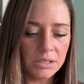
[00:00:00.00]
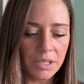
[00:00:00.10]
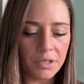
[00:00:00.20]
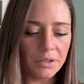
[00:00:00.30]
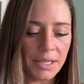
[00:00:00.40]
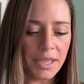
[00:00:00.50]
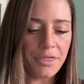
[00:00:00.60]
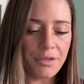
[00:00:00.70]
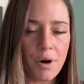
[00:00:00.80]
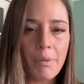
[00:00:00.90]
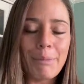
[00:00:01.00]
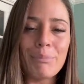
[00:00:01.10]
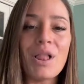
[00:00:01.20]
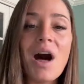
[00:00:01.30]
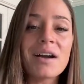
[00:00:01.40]
literally throwing
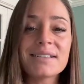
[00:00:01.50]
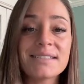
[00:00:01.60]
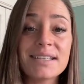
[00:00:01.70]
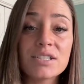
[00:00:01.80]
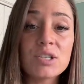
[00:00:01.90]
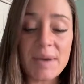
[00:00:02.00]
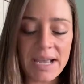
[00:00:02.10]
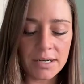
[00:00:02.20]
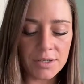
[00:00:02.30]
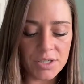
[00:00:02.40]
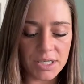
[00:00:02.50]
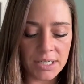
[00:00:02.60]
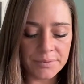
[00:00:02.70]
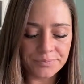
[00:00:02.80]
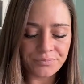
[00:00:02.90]
blocks into my
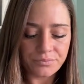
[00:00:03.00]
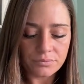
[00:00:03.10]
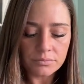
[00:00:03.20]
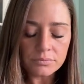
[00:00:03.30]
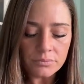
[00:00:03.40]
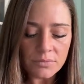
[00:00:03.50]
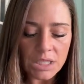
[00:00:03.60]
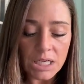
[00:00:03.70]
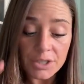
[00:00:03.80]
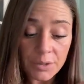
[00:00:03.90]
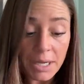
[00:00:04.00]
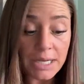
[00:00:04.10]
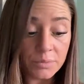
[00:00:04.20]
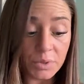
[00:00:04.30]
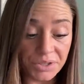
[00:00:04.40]
energy. And your
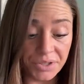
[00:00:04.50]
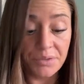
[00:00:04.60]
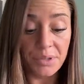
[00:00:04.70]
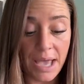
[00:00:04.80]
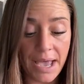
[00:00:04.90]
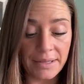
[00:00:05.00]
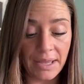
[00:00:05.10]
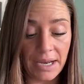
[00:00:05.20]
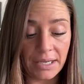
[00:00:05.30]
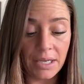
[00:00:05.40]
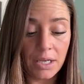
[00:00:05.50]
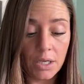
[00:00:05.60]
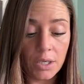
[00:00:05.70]
mind will do that. Like,